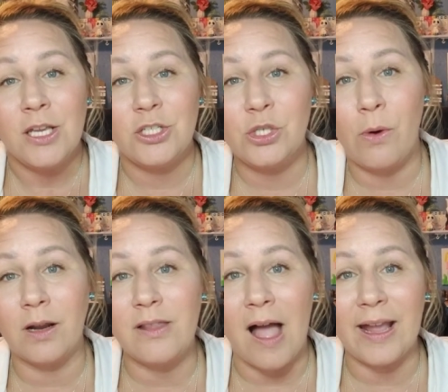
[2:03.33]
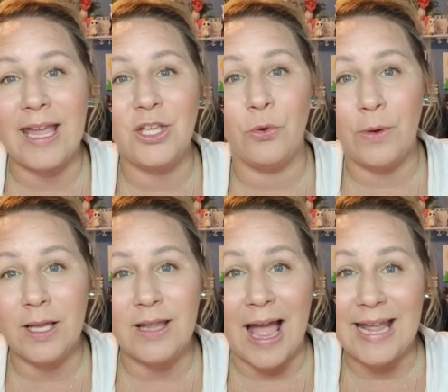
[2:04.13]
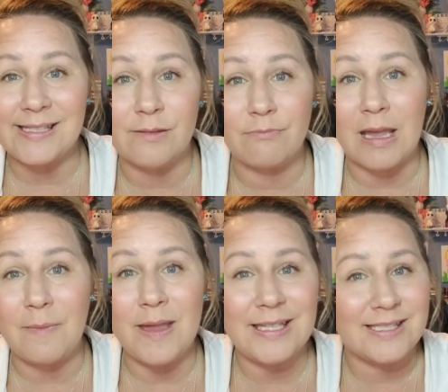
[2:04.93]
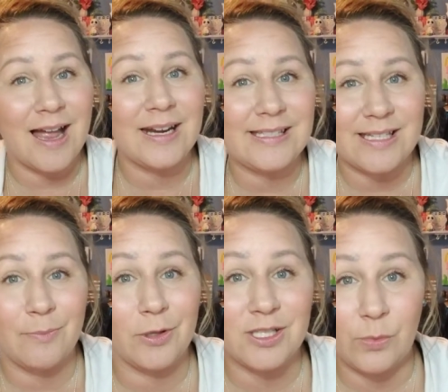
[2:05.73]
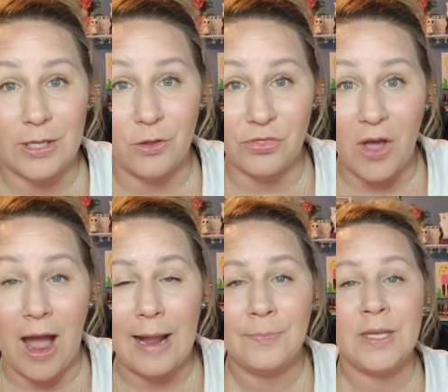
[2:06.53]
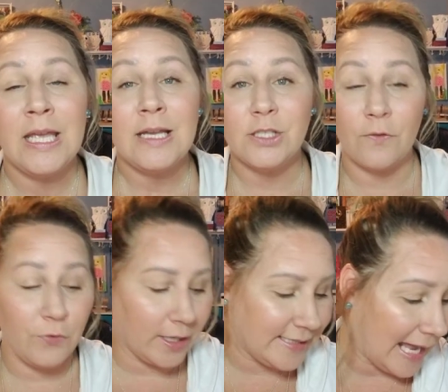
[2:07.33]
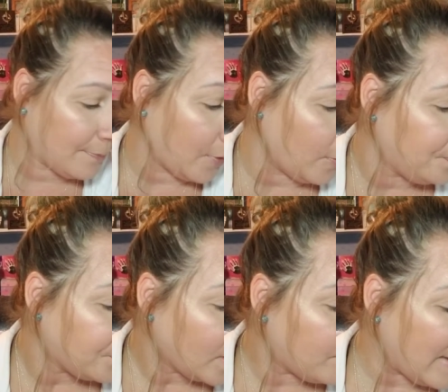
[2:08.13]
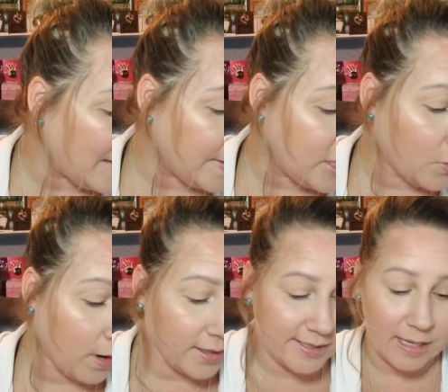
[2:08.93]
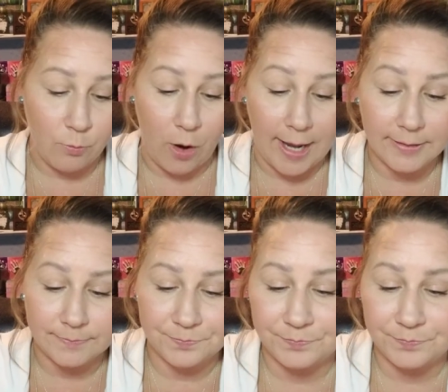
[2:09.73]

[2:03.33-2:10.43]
to our locket, you realize that maybe it's not as simple as what you thought. So for example, maybe you are someone